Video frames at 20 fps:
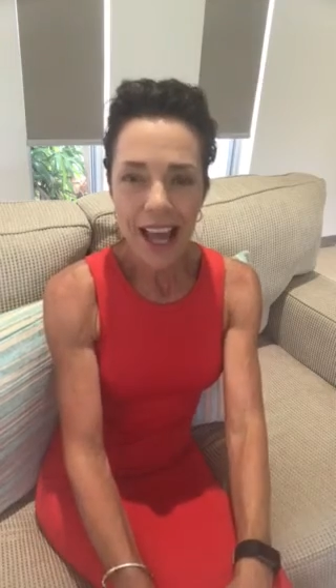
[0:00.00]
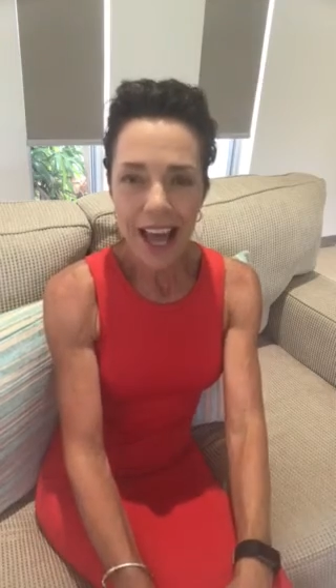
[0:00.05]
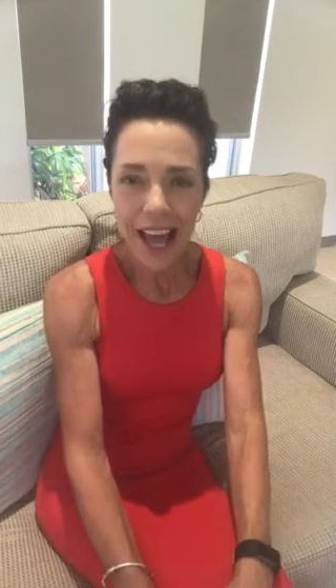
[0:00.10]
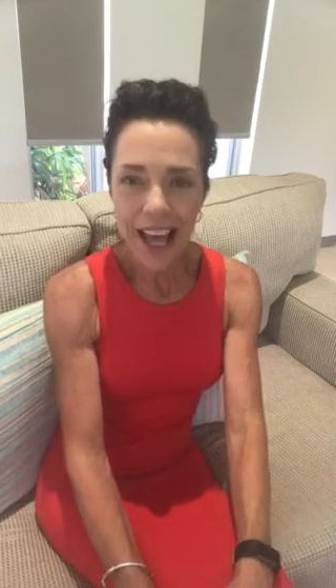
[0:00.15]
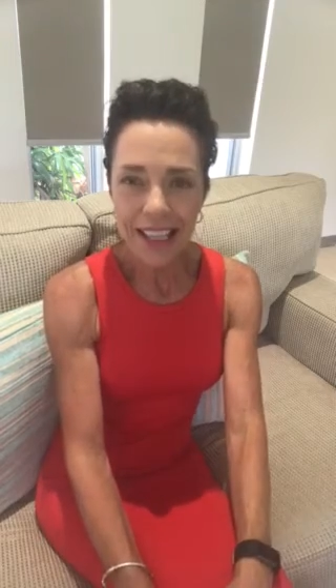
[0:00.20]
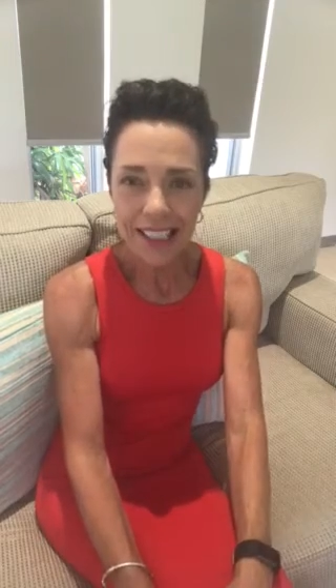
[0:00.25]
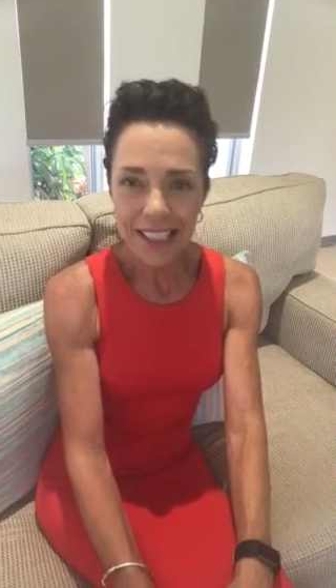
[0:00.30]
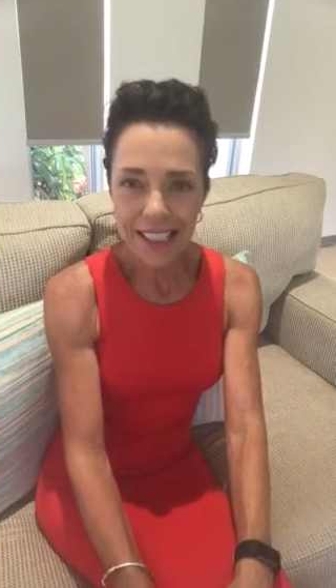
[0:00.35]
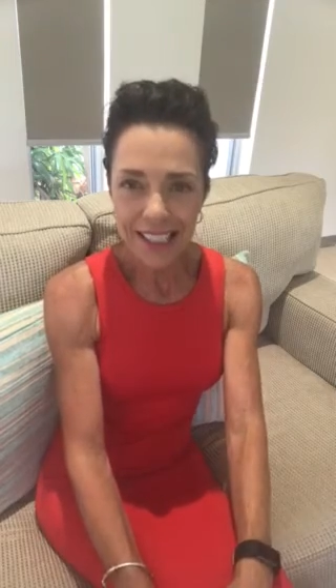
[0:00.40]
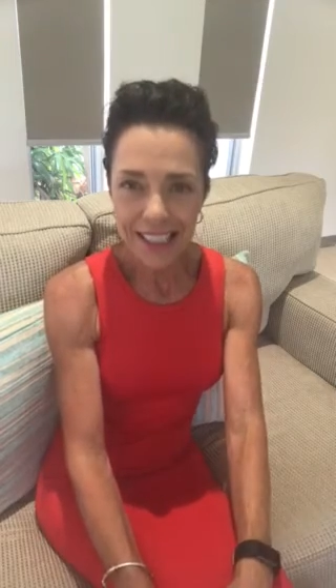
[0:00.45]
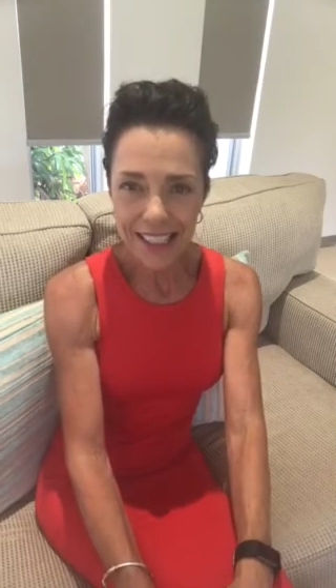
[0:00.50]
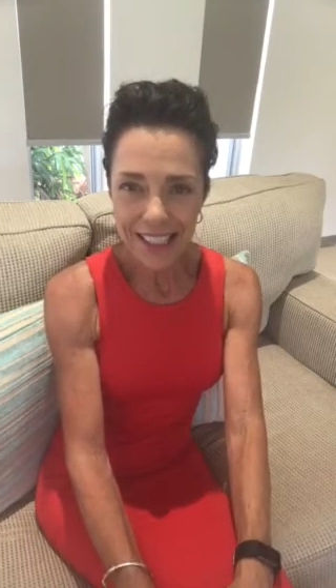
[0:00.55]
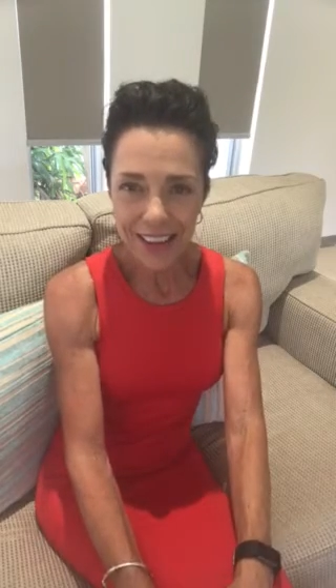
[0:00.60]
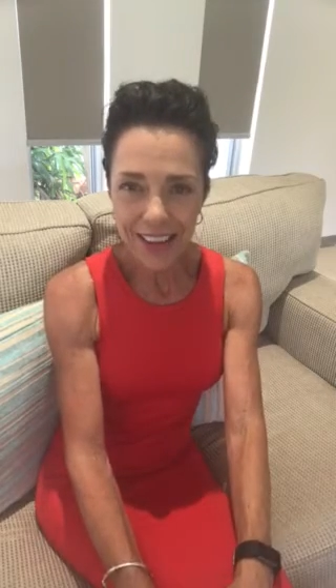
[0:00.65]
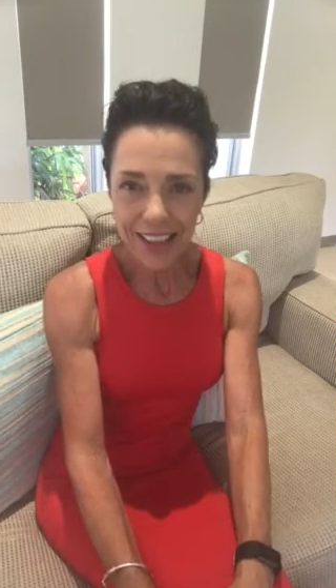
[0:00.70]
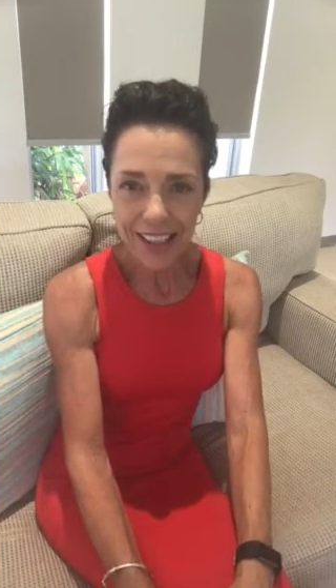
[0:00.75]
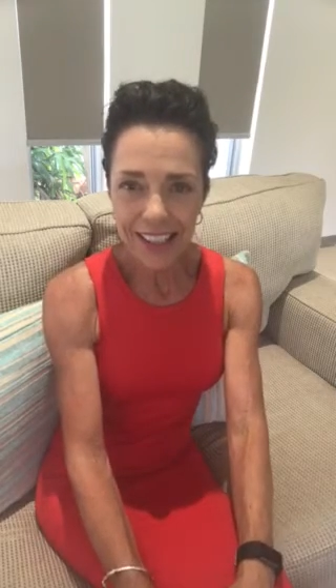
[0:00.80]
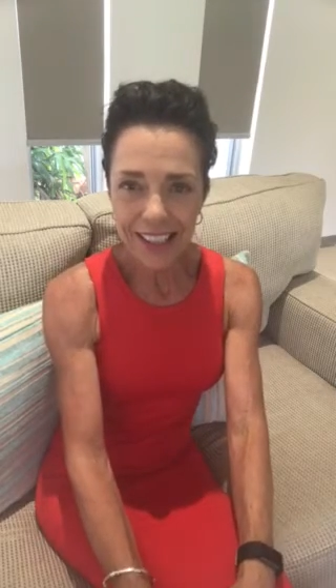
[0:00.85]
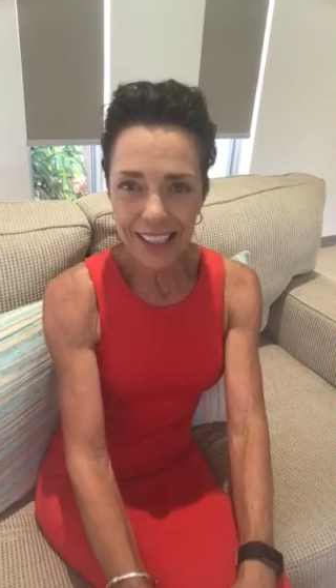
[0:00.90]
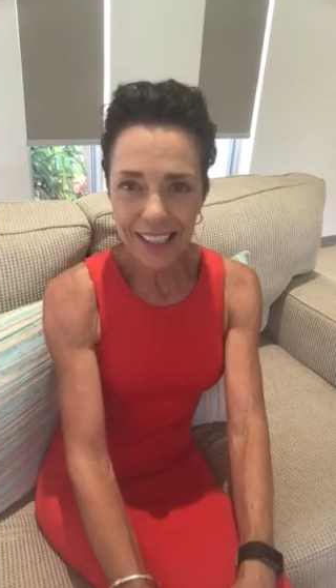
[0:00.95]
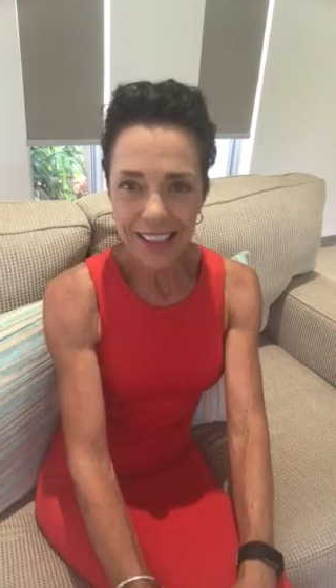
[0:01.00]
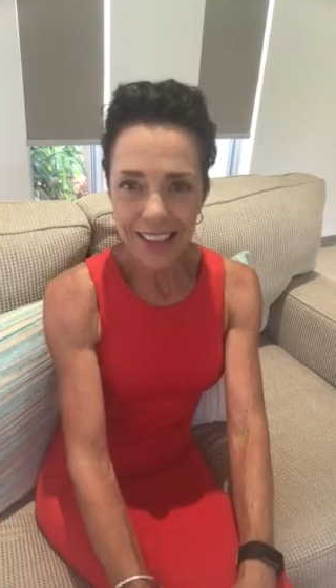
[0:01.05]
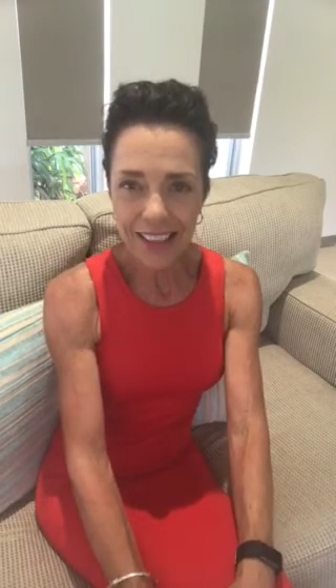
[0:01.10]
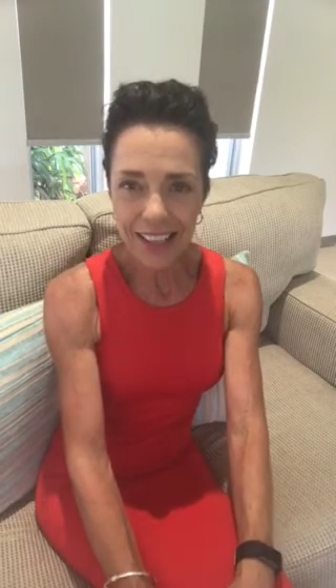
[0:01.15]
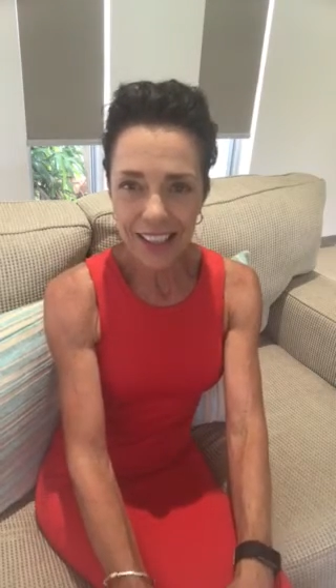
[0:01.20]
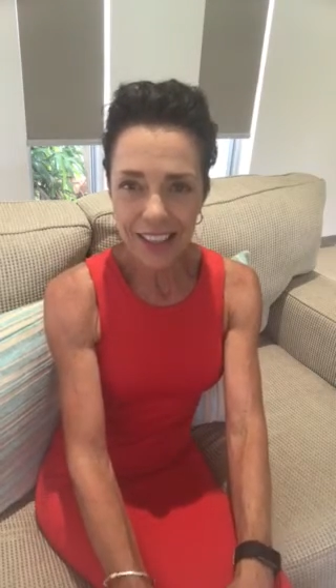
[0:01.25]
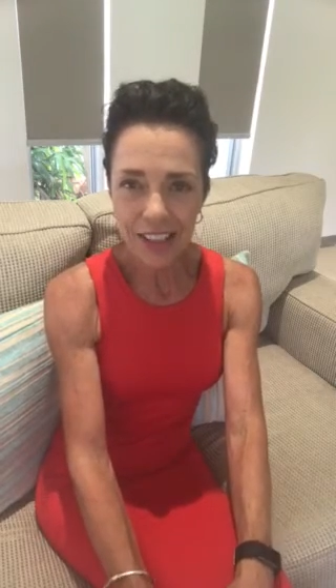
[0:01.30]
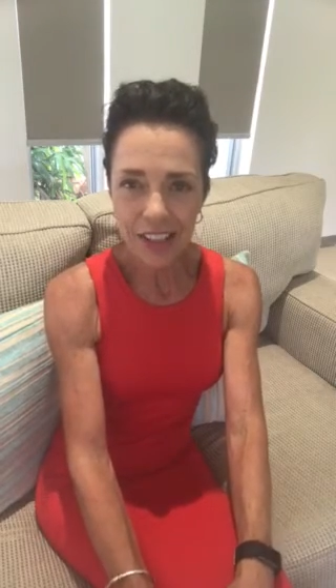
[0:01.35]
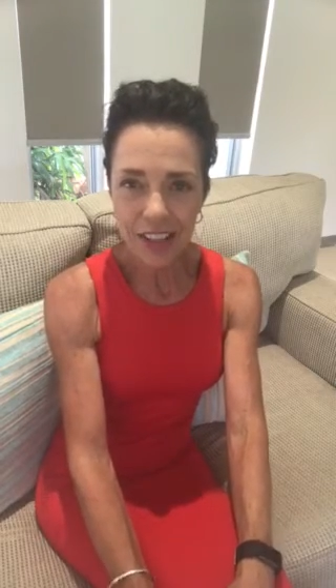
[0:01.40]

and deciding that you're